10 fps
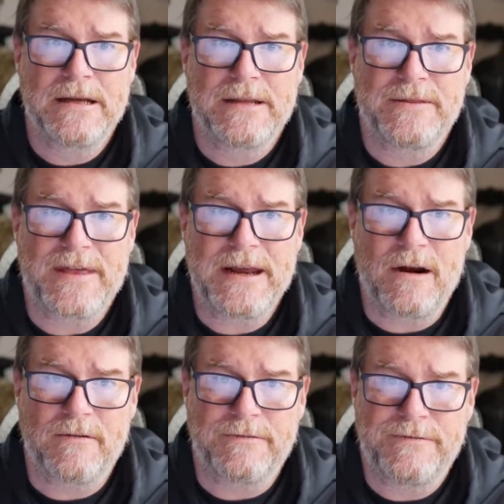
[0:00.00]
they
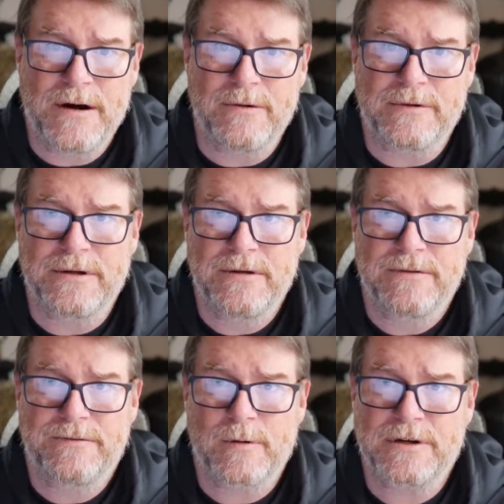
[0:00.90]
don't vote
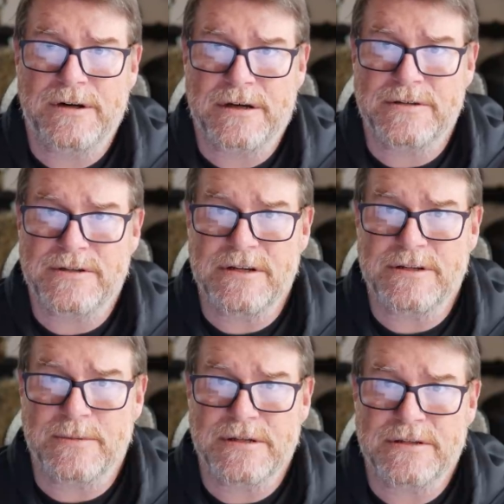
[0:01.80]
for their
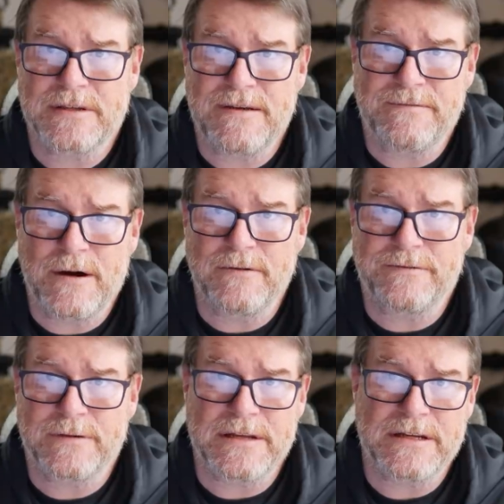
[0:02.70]
constituents. They
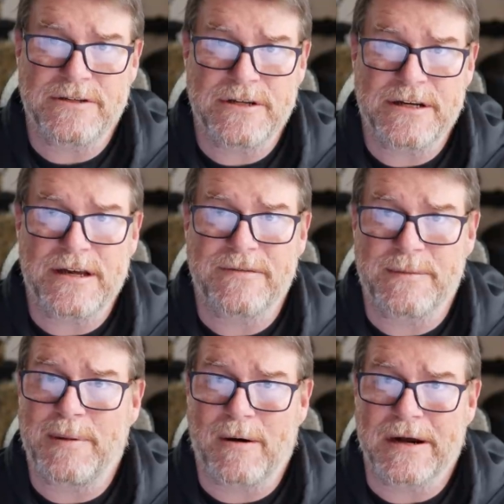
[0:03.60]
vote for the agenda of
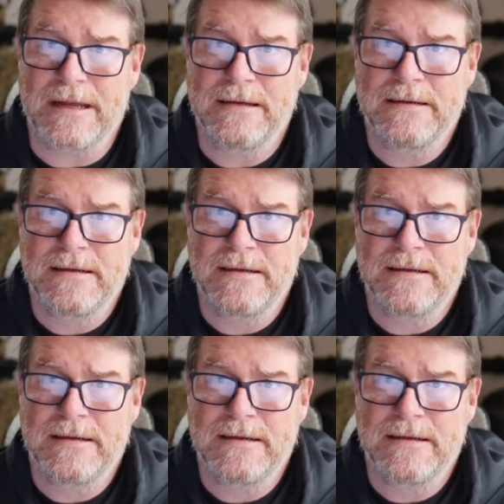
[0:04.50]
the party.